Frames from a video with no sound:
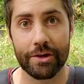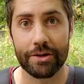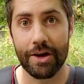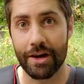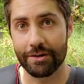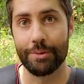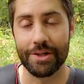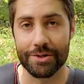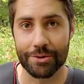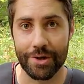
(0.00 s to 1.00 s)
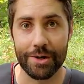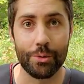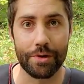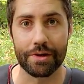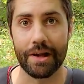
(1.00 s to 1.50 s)
they're not to be enjoyed
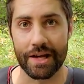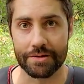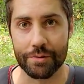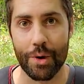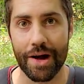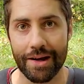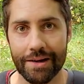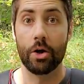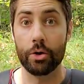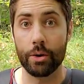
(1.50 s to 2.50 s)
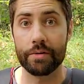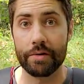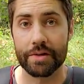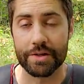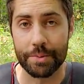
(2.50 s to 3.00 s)
with a glass of wine. Although I've
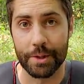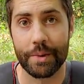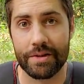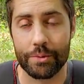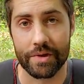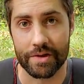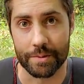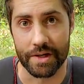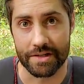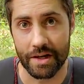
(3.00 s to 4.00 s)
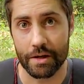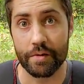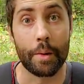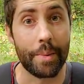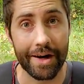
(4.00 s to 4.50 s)
never experimented with this myself,
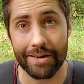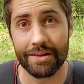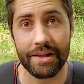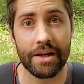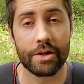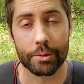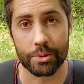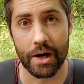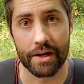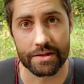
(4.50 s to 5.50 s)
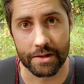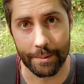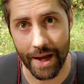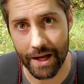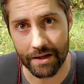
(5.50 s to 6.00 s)
apparently Coprinus
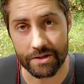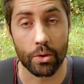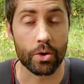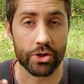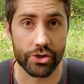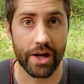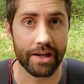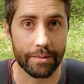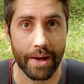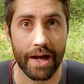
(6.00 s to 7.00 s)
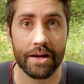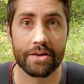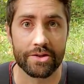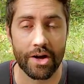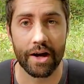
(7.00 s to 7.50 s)
comatus or Shaggy Mane
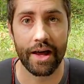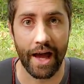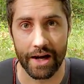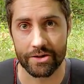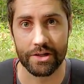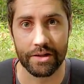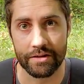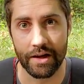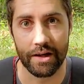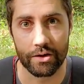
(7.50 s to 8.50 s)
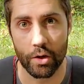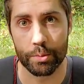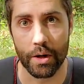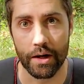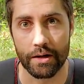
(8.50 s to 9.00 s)
does not actually contain
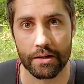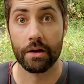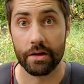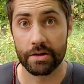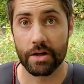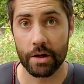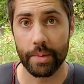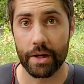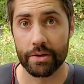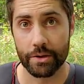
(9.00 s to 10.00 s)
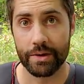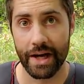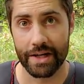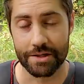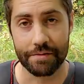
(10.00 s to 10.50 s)
coprine. This compound is
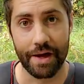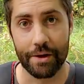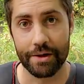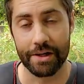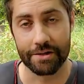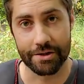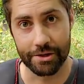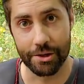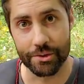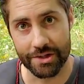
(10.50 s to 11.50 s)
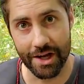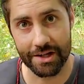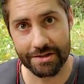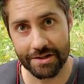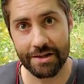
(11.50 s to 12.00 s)
only actually found in its close
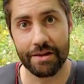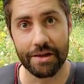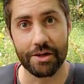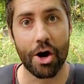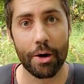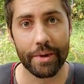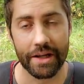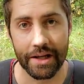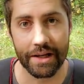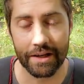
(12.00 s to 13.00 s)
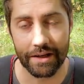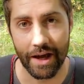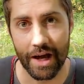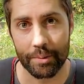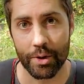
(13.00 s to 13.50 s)
cousin, the common ink
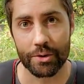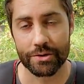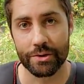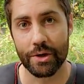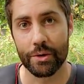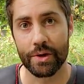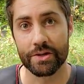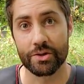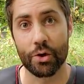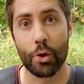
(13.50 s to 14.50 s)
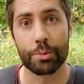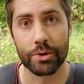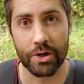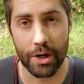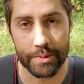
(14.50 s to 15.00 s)
cap, also known as
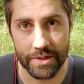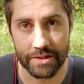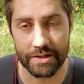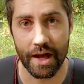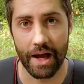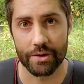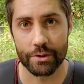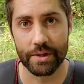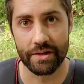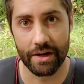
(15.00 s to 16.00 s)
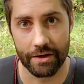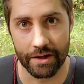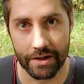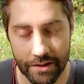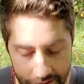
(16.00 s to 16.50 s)
Coprinopsis
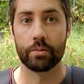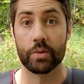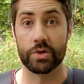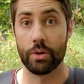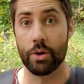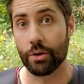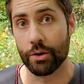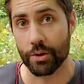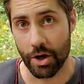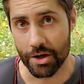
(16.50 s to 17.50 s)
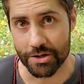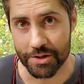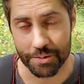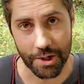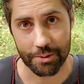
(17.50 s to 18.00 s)
atramentaria. So although caution
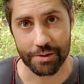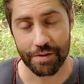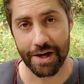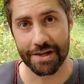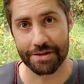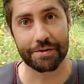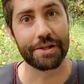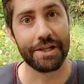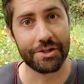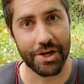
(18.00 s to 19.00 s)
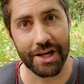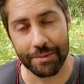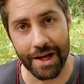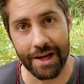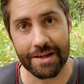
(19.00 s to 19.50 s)
is probably advised if you're gonna eat shaggy
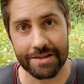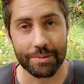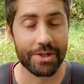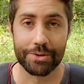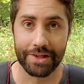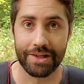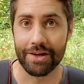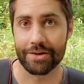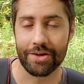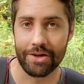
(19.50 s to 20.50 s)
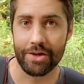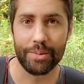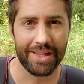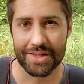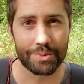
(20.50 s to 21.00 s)
manes and be drinking alcohol,
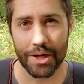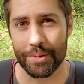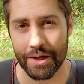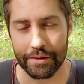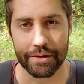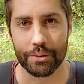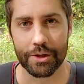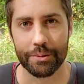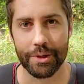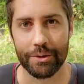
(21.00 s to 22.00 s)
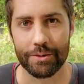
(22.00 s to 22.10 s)
but it's probably nothing to worry about.